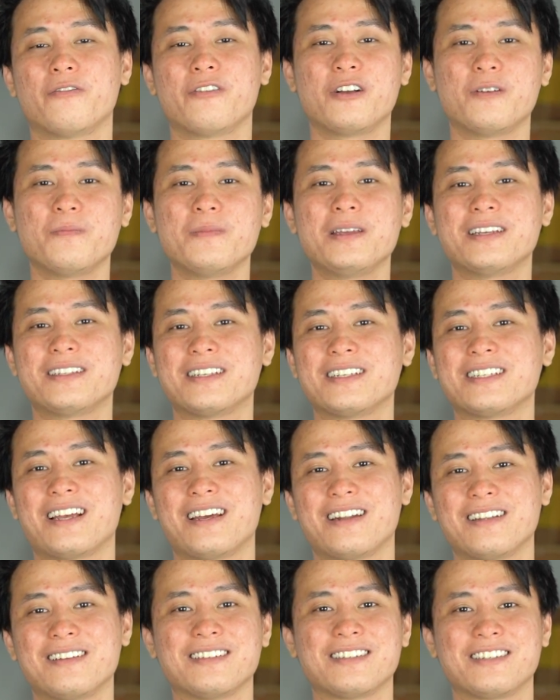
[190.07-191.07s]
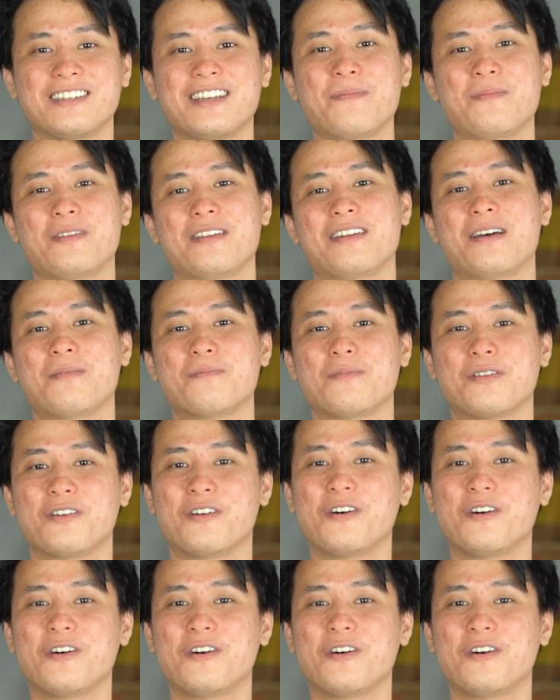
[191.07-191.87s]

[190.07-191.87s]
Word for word: Realme has decided to skip the number